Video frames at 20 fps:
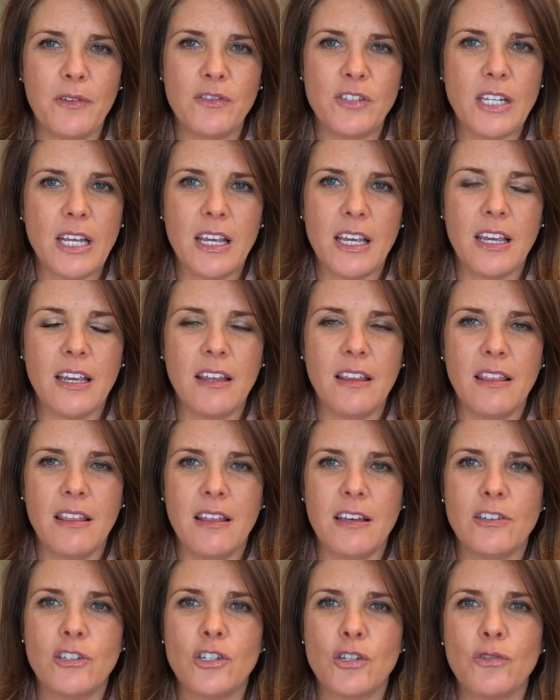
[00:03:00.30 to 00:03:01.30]
of taking
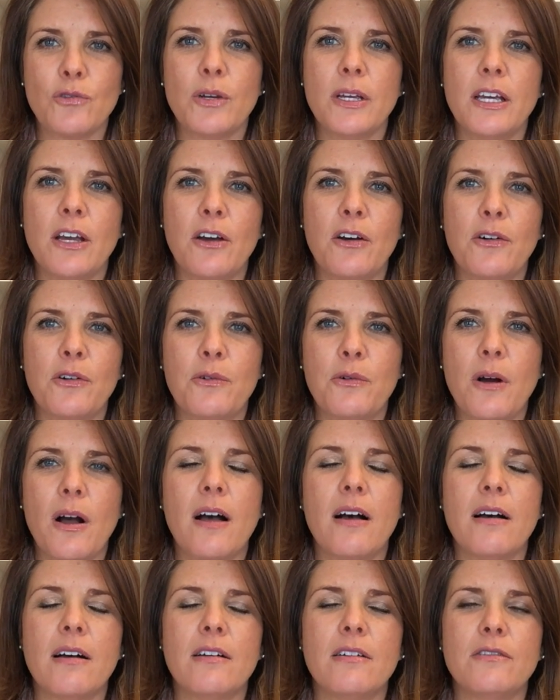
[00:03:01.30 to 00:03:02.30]
the trio
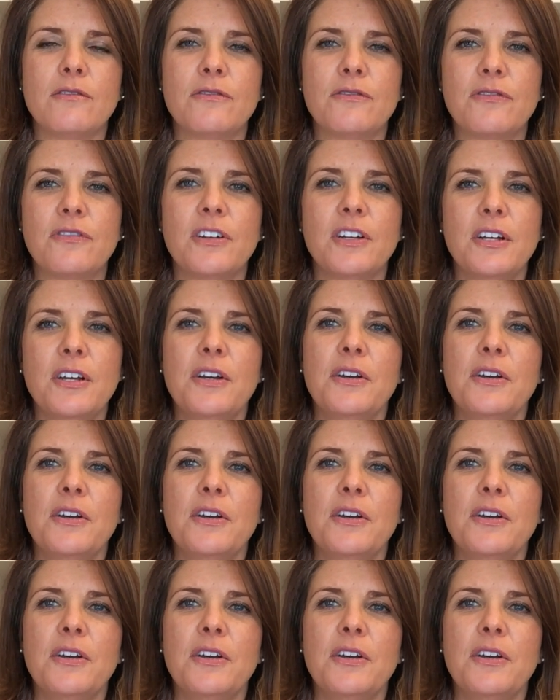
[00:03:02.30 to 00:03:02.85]
of